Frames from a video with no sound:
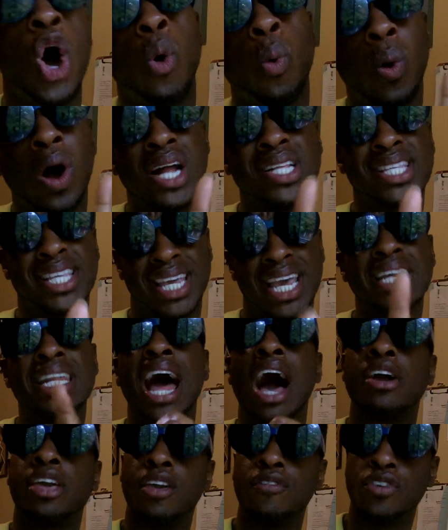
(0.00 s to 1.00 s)
Once again,
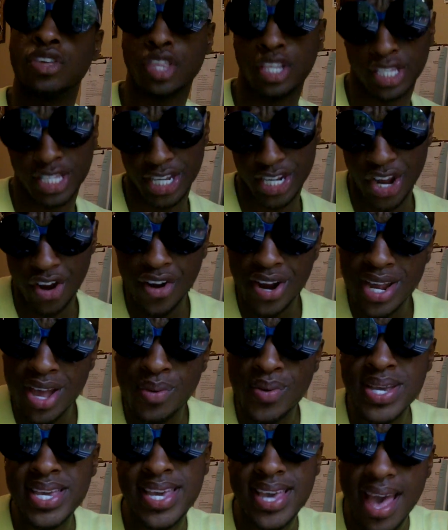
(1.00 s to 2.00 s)
I'll give you the
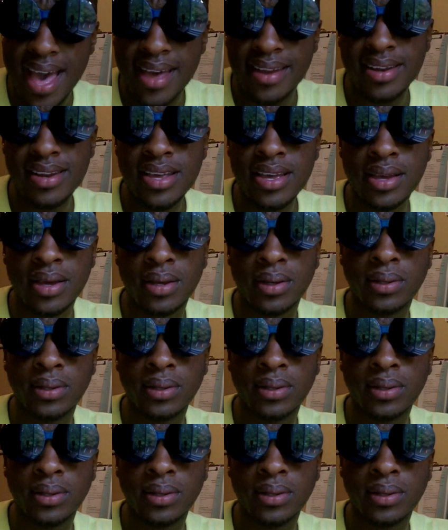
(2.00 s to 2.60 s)
scenario again.